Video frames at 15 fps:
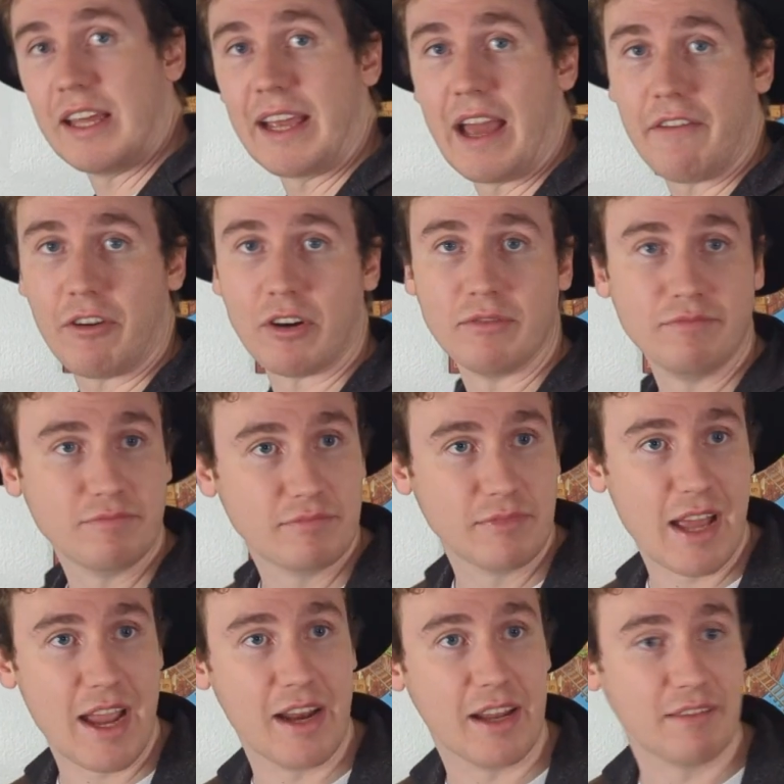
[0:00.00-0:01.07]
thing ever.
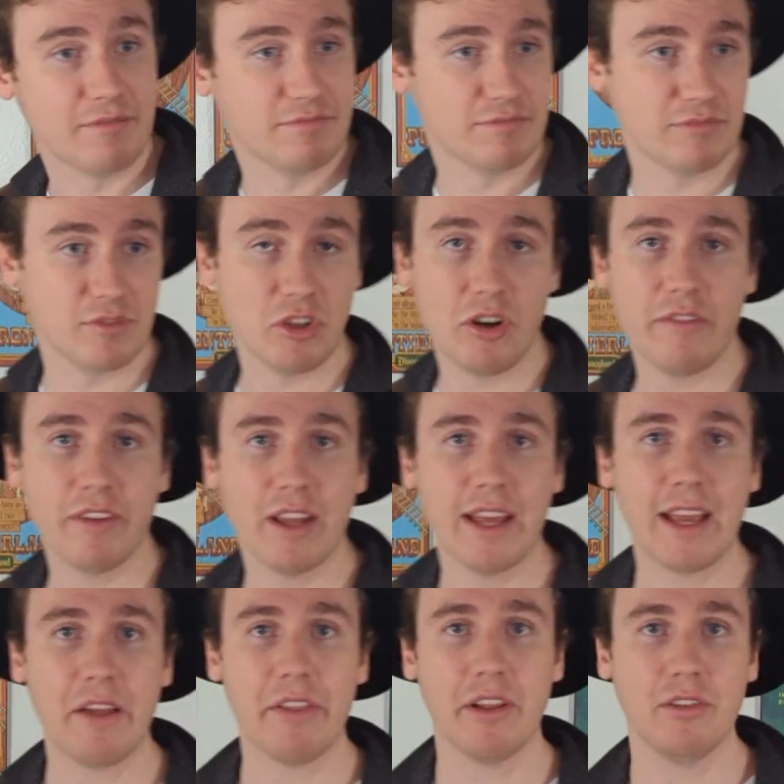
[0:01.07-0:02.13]
Hate it. Don't even
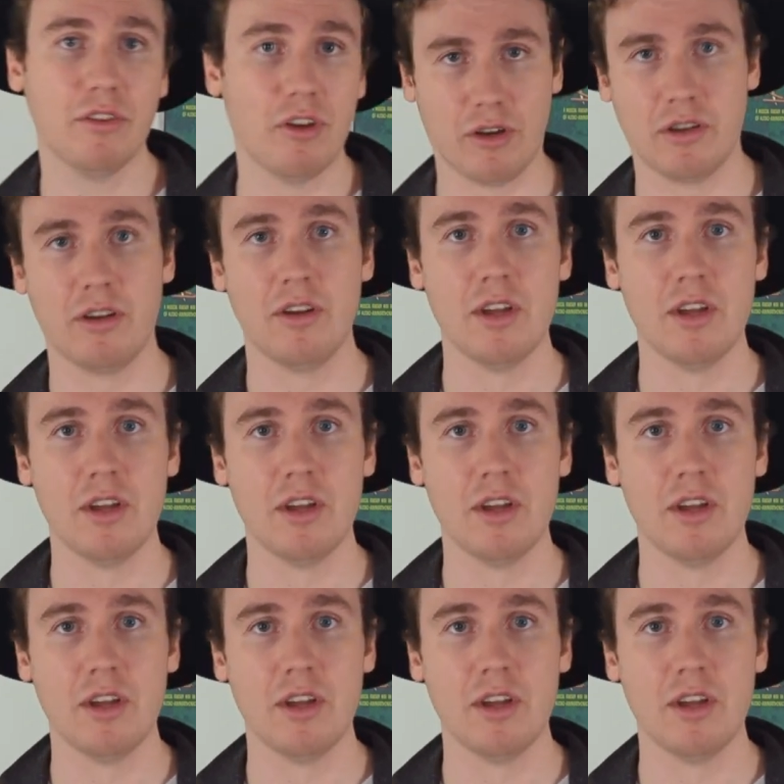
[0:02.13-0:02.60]
like how they look.